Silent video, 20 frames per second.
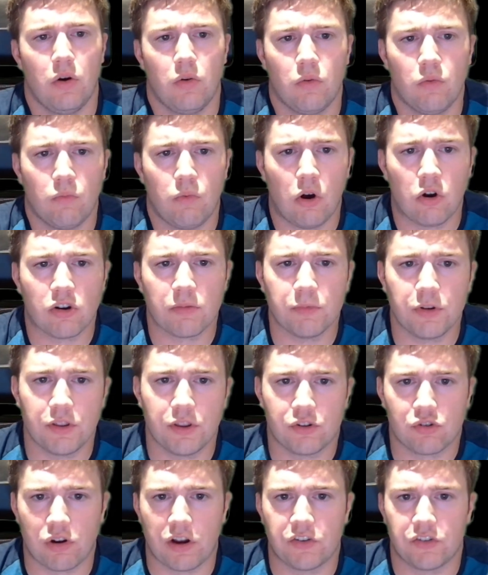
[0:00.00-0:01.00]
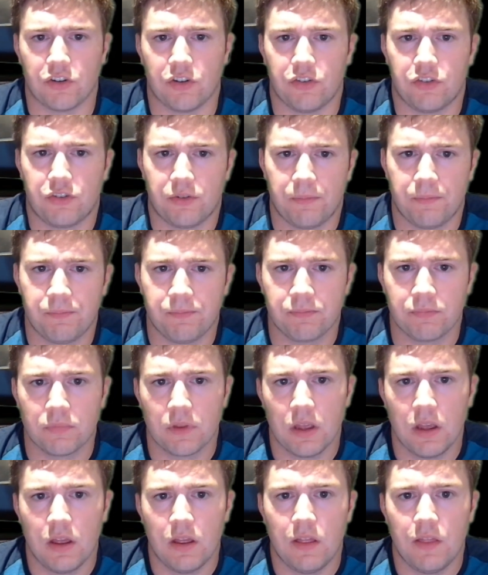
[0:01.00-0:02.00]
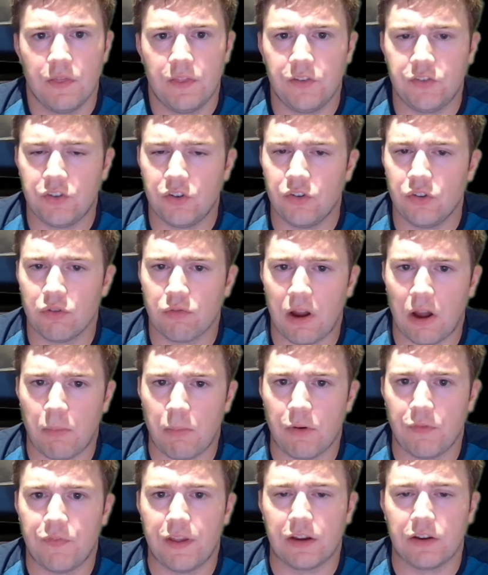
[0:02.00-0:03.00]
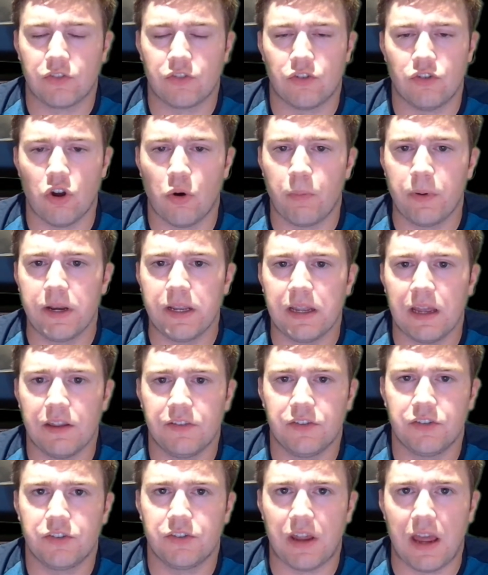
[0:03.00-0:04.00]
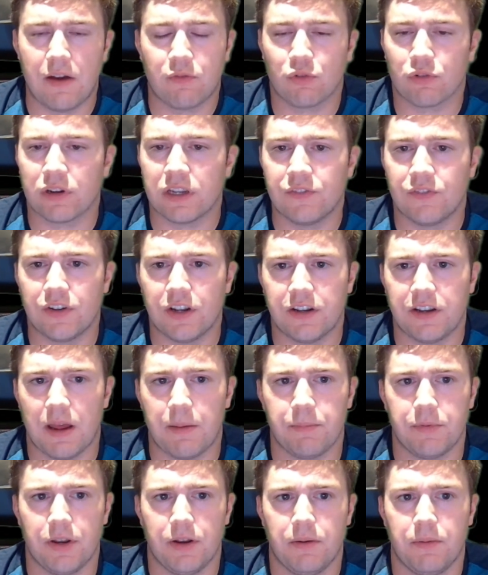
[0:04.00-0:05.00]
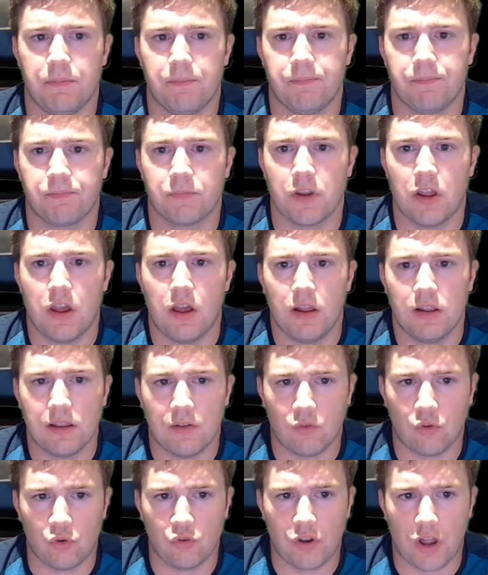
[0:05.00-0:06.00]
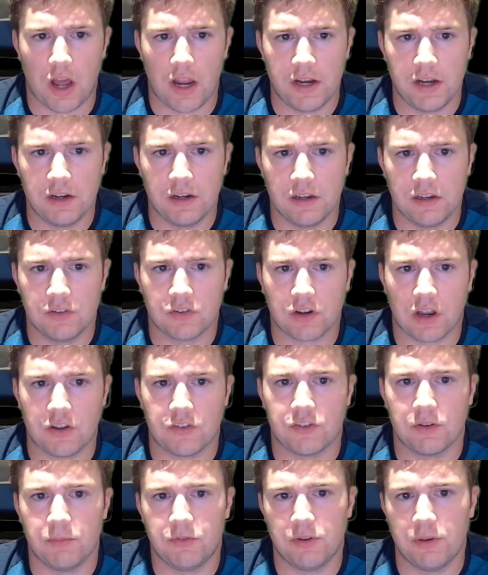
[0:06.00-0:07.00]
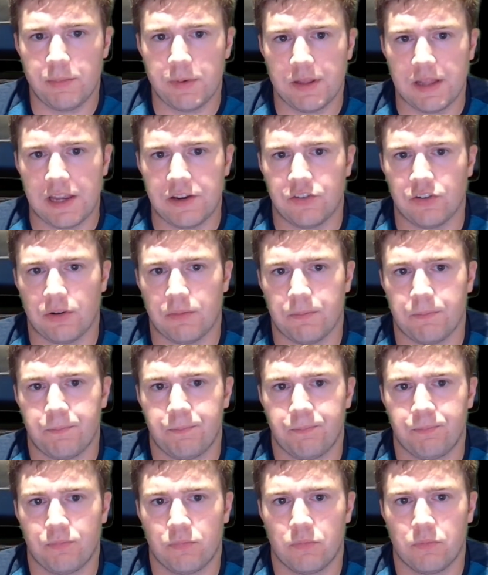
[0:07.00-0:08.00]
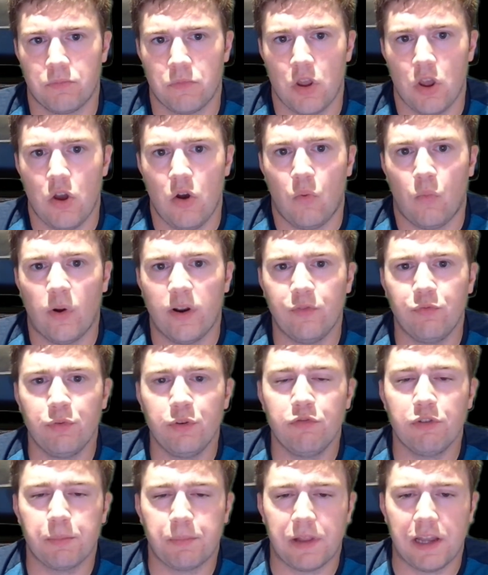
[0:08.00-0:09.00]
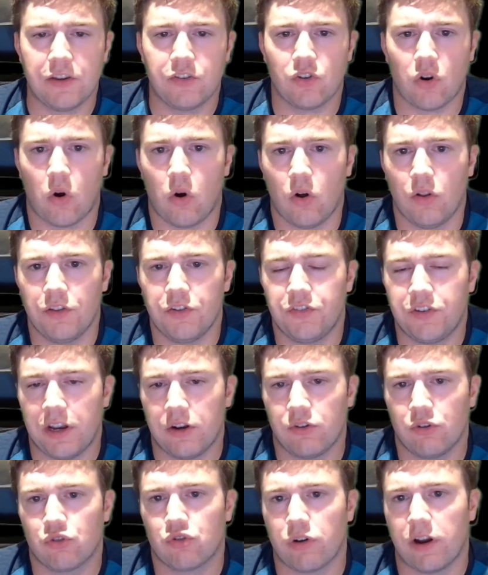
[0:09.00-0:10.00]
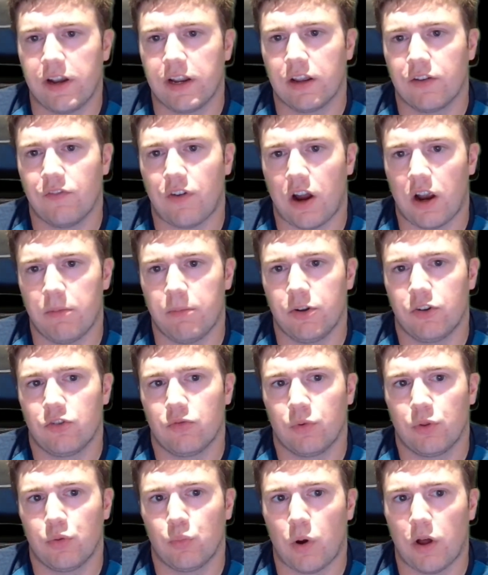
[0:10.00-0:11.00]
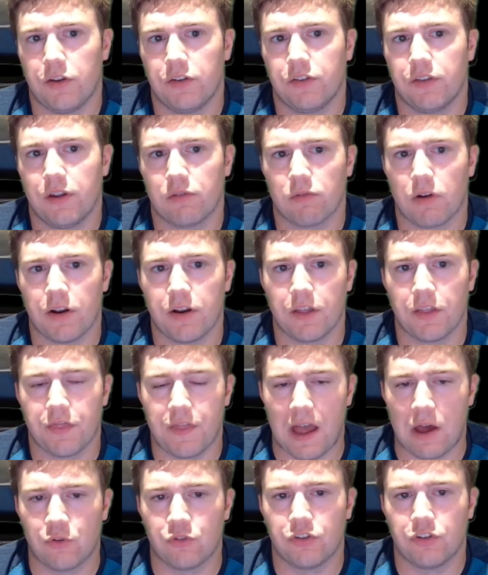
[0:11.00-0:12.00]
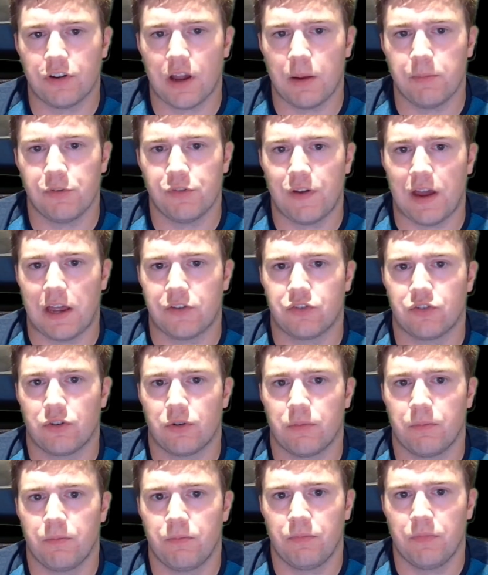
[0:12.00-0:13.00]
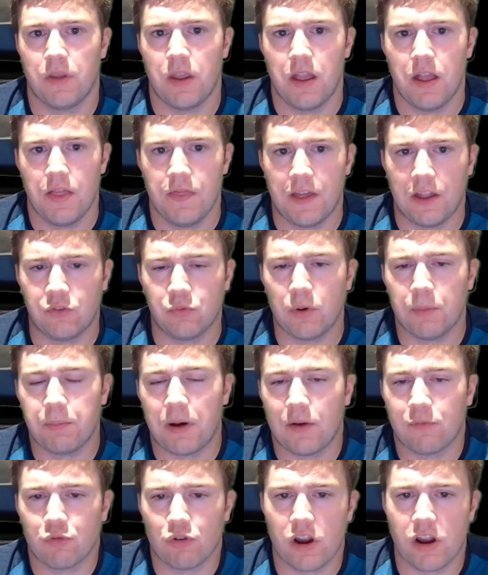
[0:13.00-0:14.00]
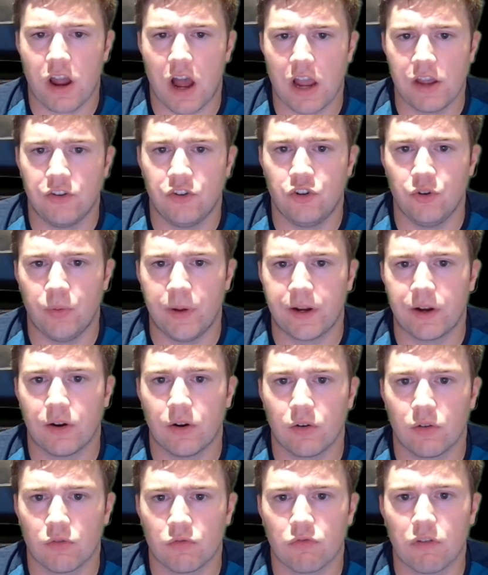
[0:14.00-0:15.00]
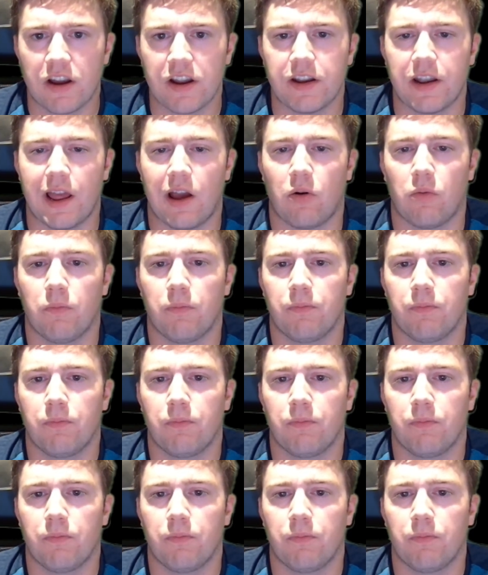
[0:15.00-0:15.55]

Welcome to the trenches. This is the realm of things nobody has ever even attempted. Level 9 is custom simulation. What if we replaced all the standard training environments with ones that run 1,000 times faster? That's what Puffer AI is doing right now.